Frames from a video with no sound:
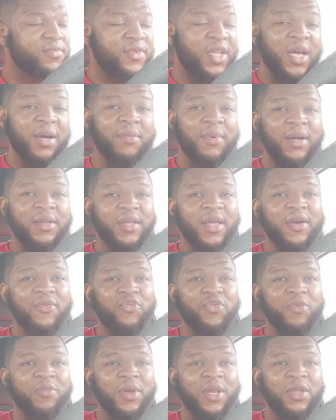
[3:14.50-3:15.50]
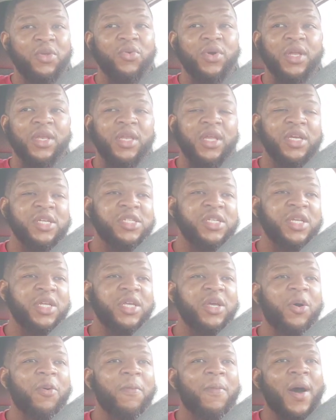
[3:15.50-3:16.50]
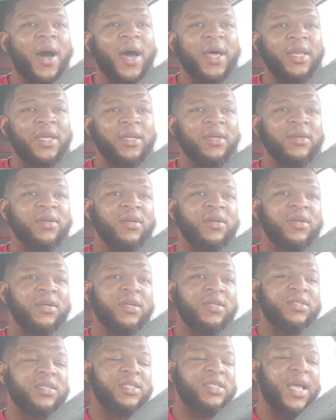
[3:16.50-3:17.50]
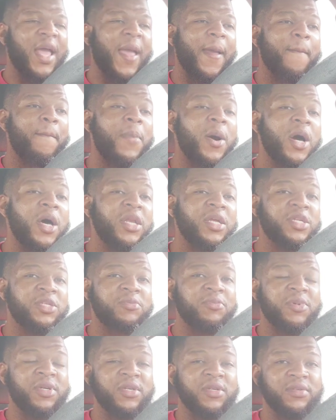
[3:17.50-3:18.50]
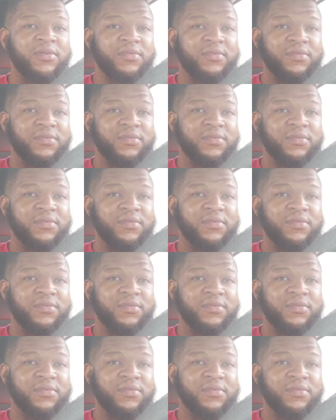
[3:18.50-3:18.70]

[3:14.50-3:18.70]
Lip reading: Think about that for a minute. You conditioning your body to take punishment.